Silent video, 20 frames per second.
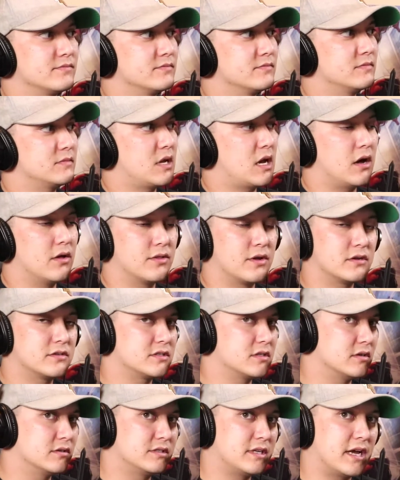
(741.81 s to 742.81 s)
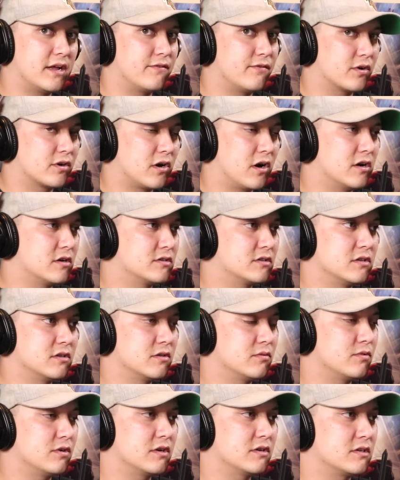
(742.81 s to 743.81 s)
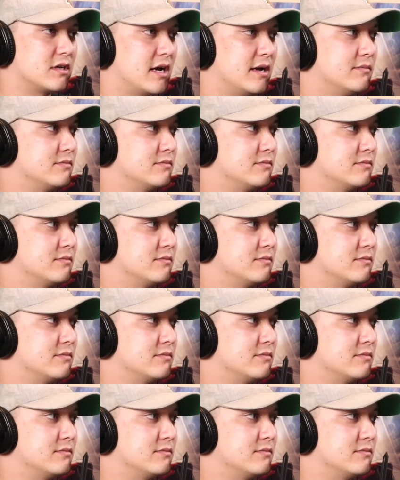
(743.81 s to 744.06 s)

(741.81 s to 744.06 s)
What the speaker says: hell, they're still dead for cars in the wintertime.